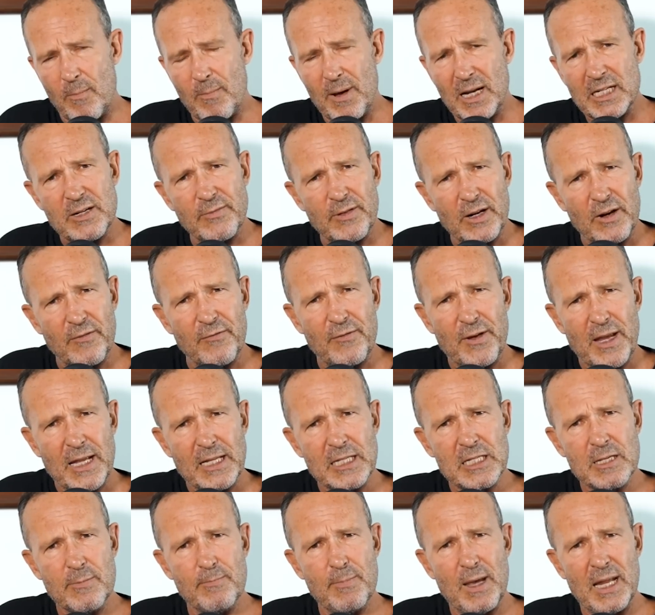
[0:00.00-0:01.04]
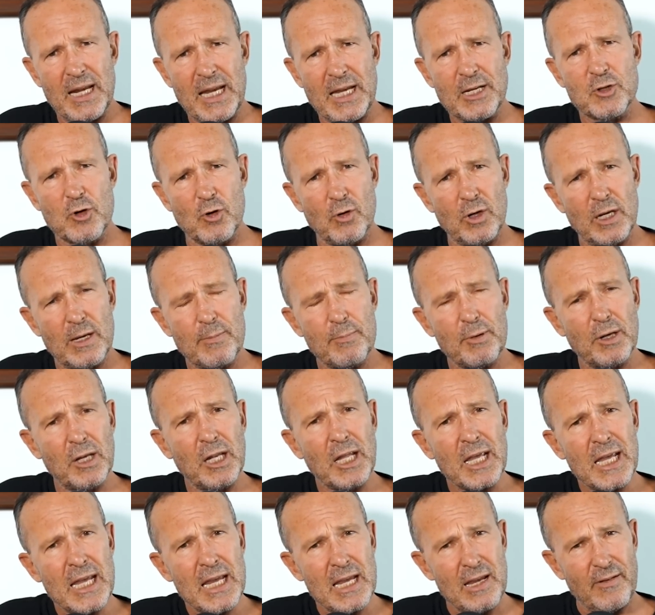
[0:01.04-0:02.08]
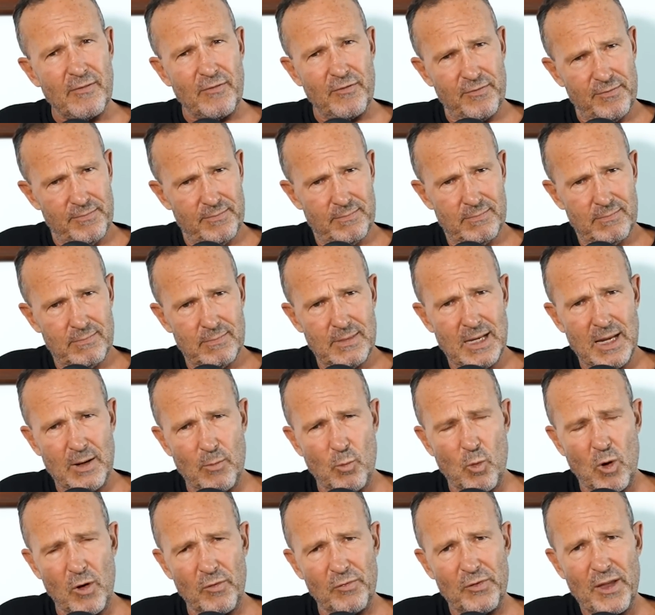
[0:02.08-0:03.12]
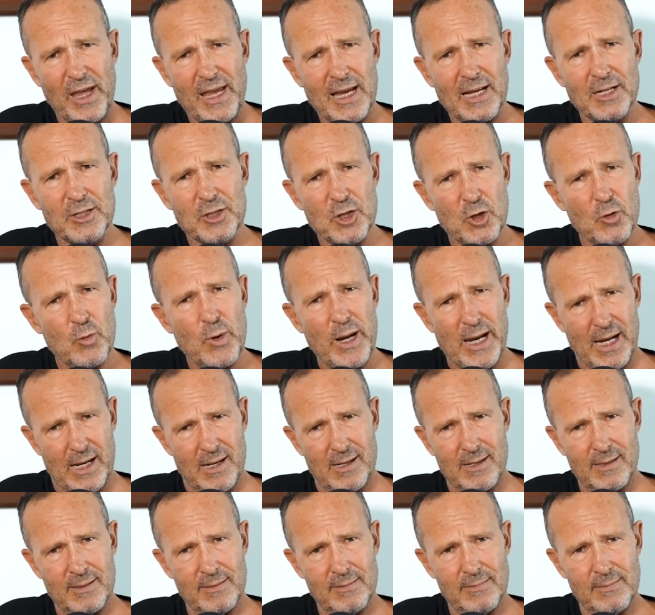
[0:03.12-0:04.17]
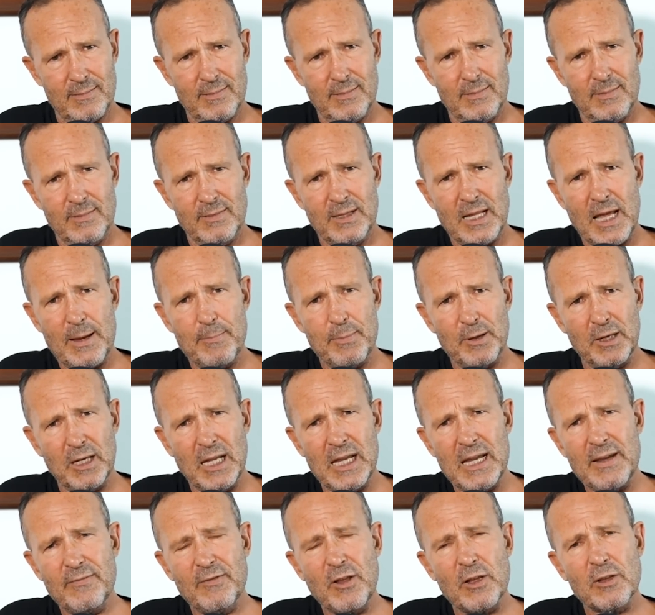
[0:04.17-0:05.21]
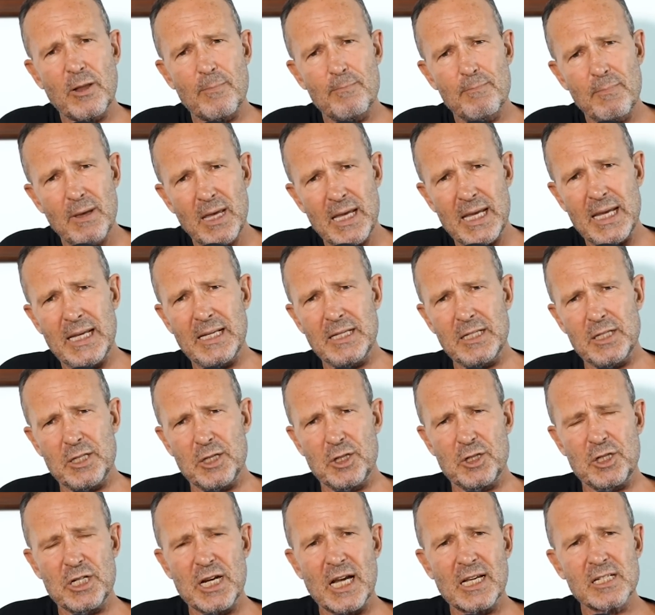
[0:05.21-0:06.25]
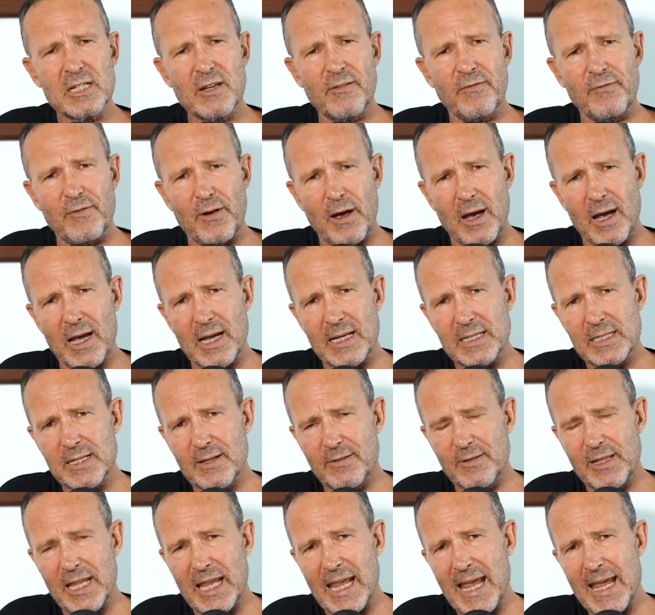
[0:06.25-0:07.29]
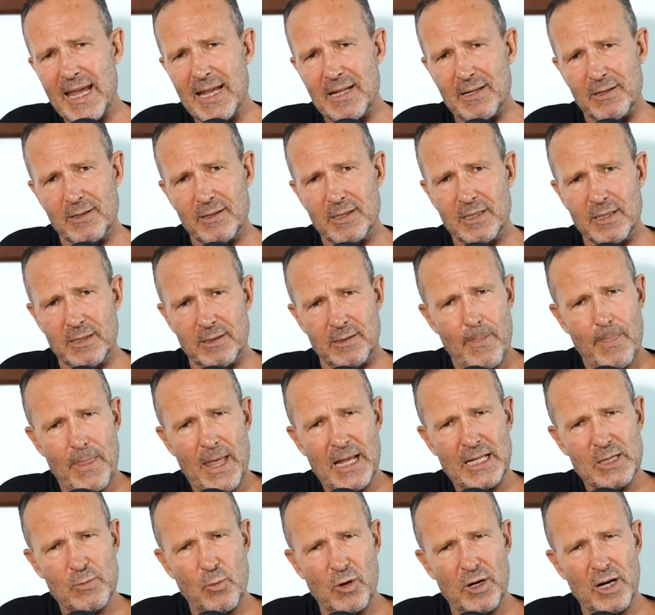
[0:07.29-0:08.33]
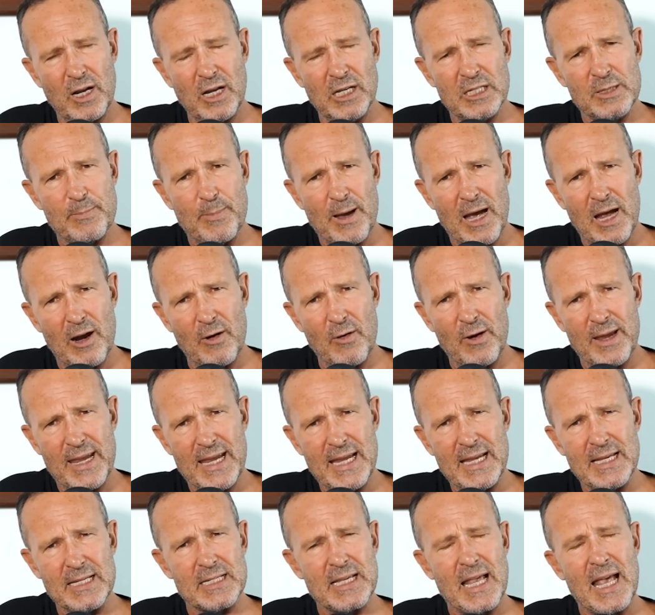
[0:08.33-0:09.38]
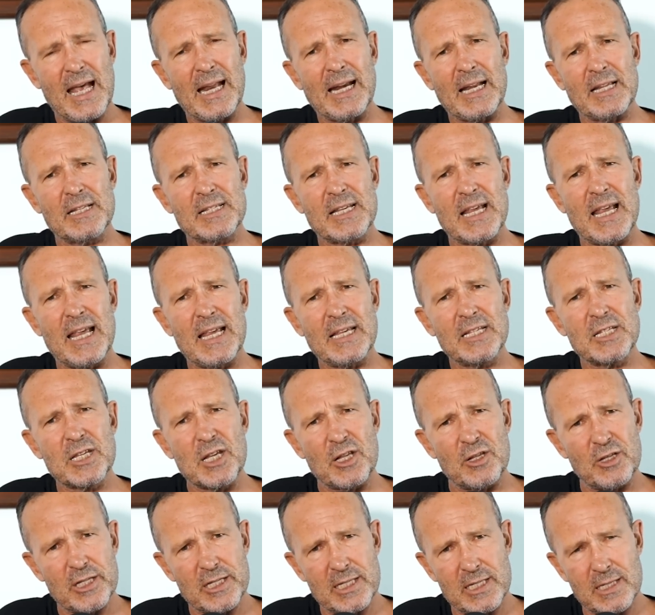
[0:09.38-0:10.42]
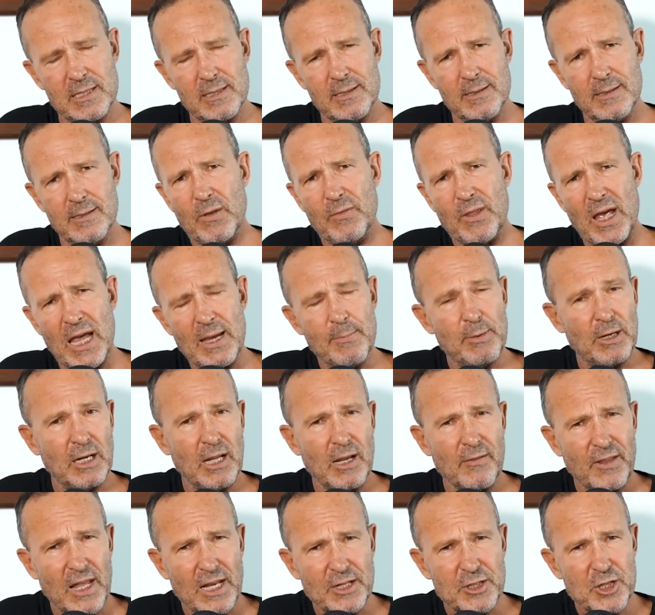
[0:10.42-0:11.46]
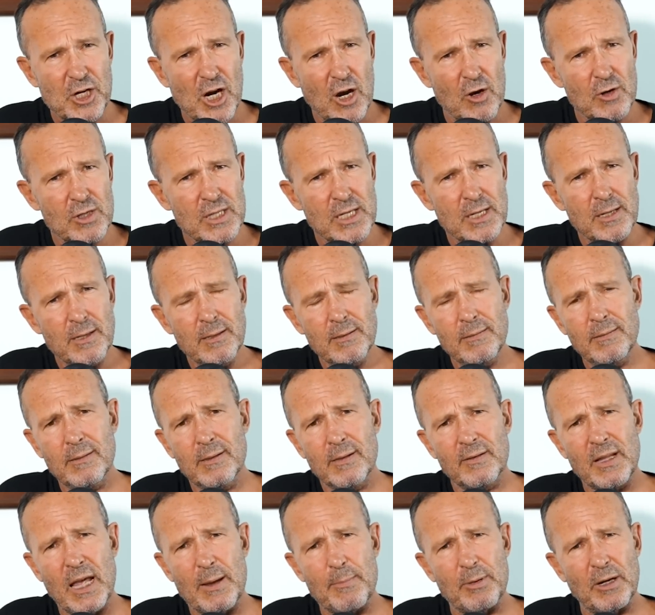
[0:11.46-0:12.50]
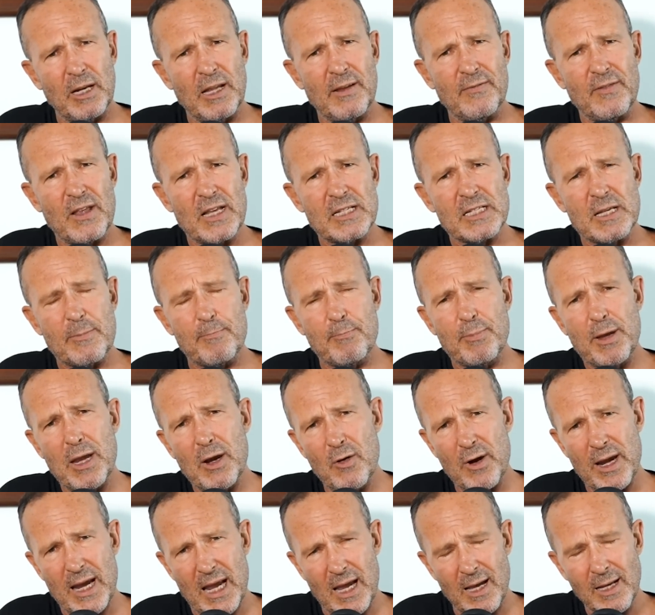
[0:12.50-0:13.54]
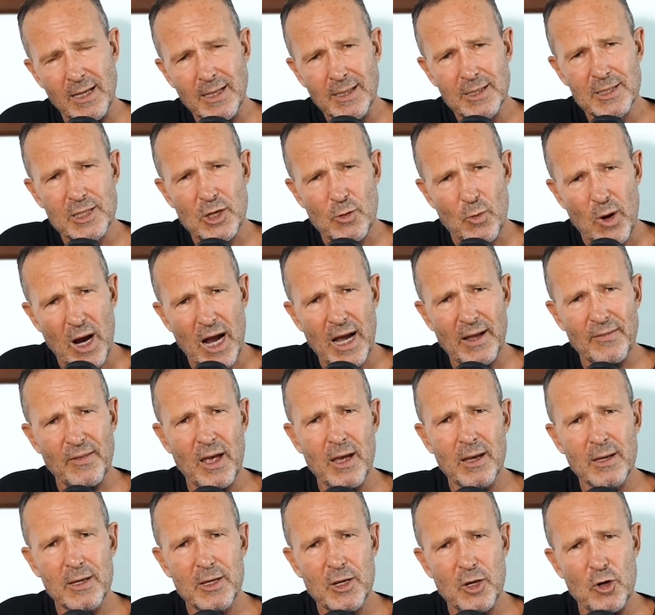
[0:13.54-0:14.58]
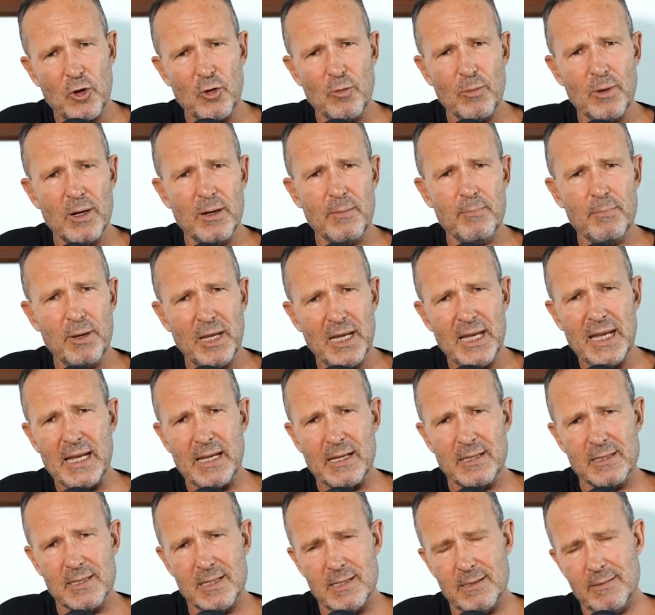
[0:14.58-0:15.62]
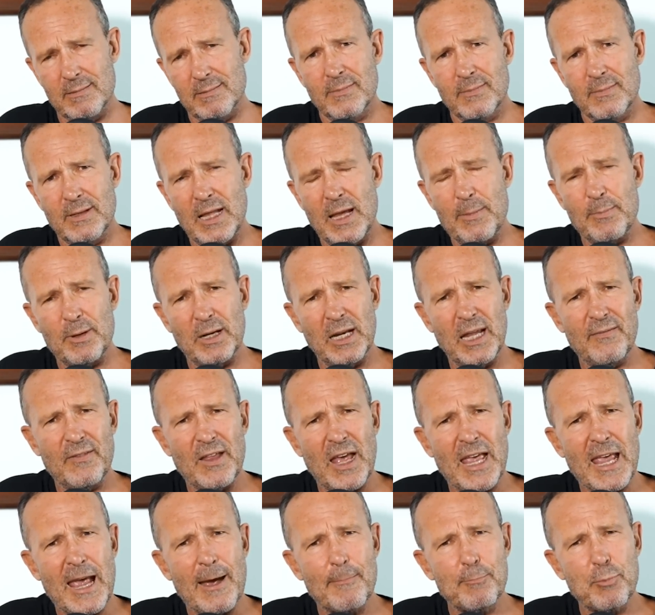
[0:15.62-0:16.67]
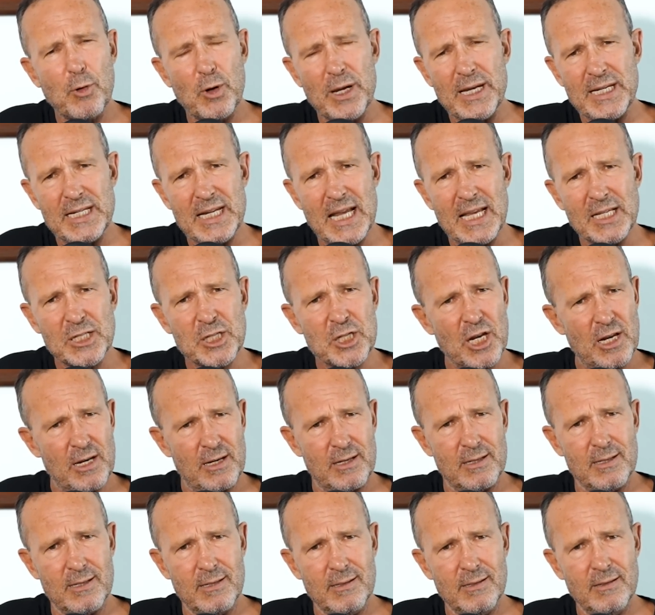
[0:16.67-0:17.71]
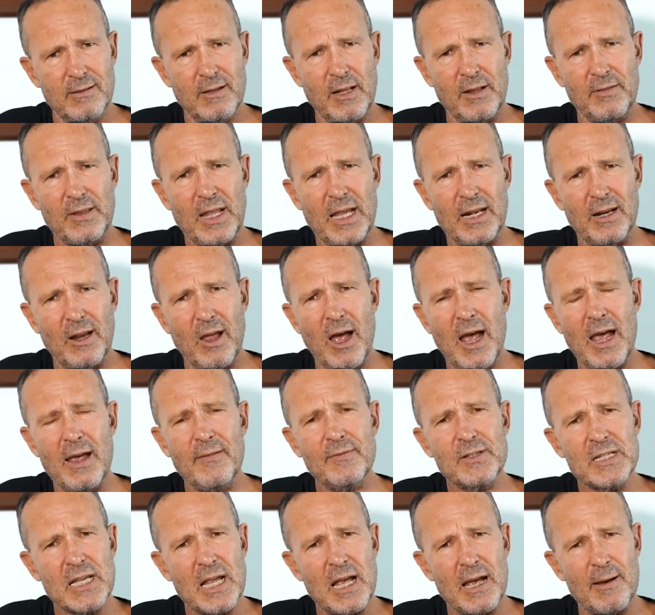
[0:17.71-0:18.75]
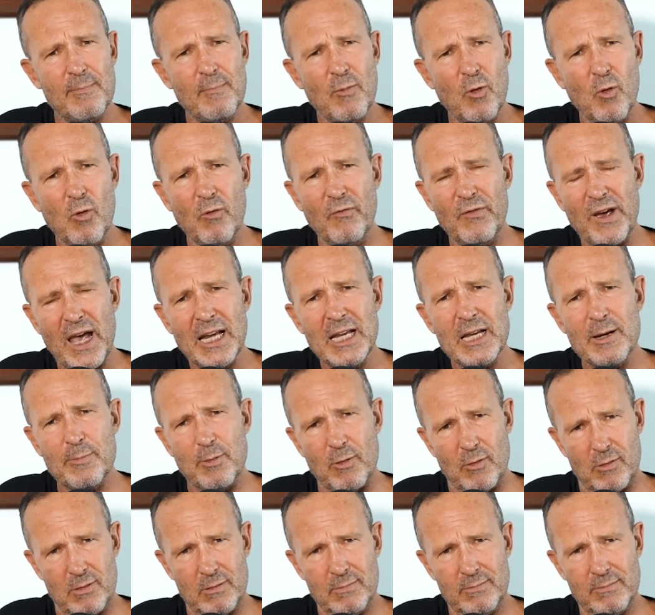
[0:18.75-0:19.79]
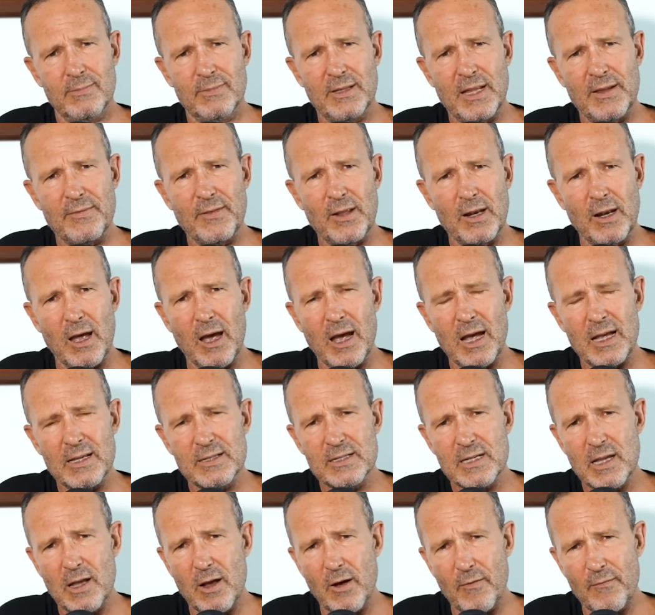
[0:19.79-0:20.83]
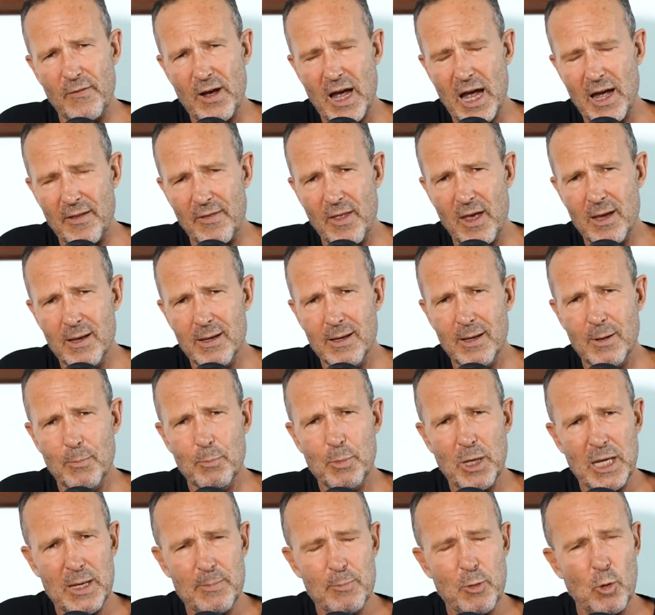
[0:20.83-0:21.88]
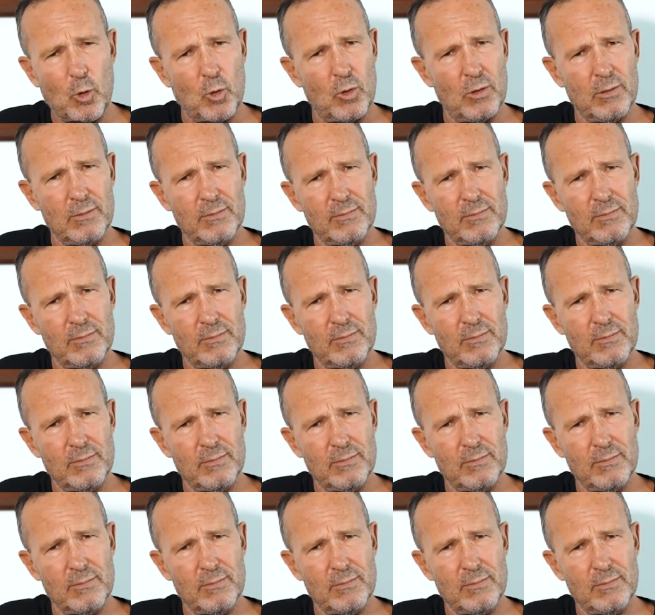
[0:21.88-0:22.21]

much of a defence, many truly believe in what they are doing. They believe that the means justifies the end. That's what Hasbara is at its essence. They believe they're chosen. They believe they're superior to other human beings. They believe they are predestined, that their lives are more valuable than the lives of other people.